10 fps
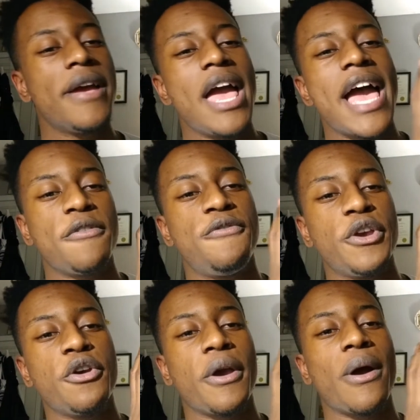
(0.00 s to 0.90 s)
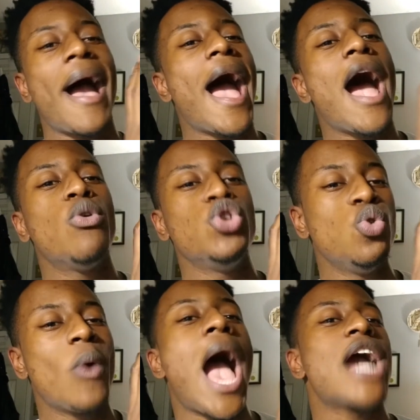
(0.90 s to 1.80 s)
and figuring out how you
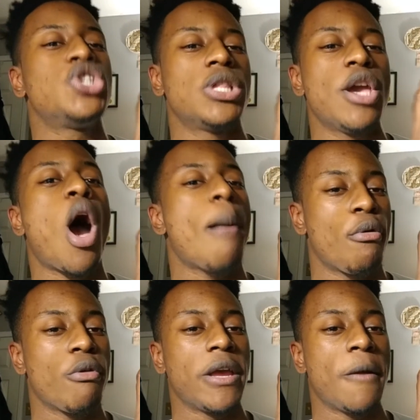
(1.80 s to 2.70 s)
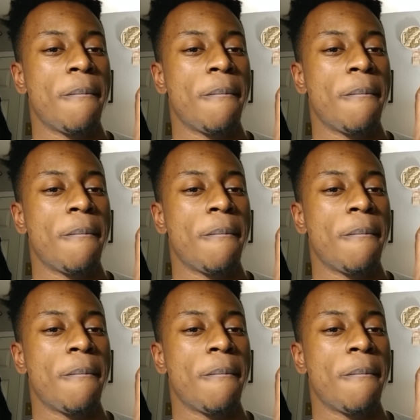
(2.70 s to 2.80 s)
actually operate.